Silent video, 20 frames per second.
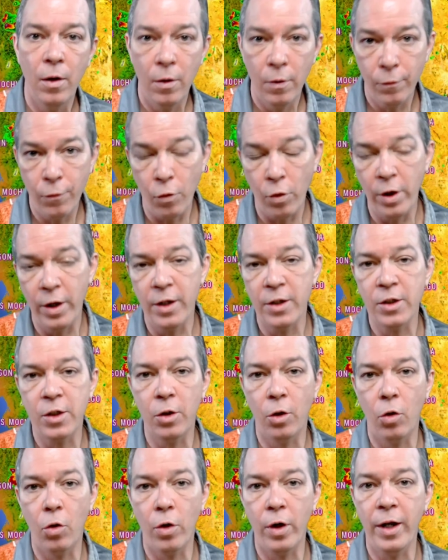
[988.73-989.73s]
for his
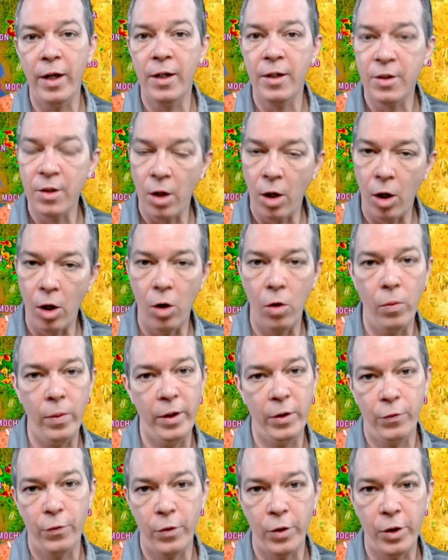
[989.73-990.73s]
glory and it's
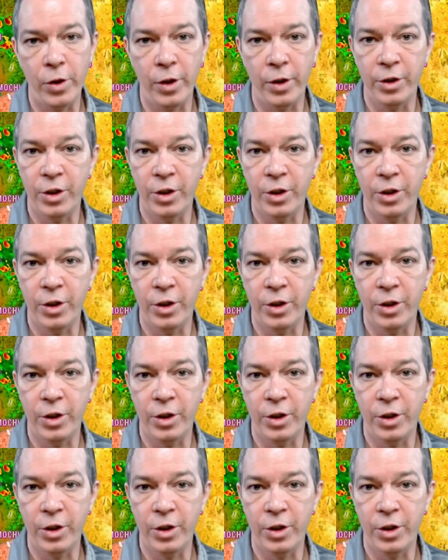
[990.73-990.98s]
always for good.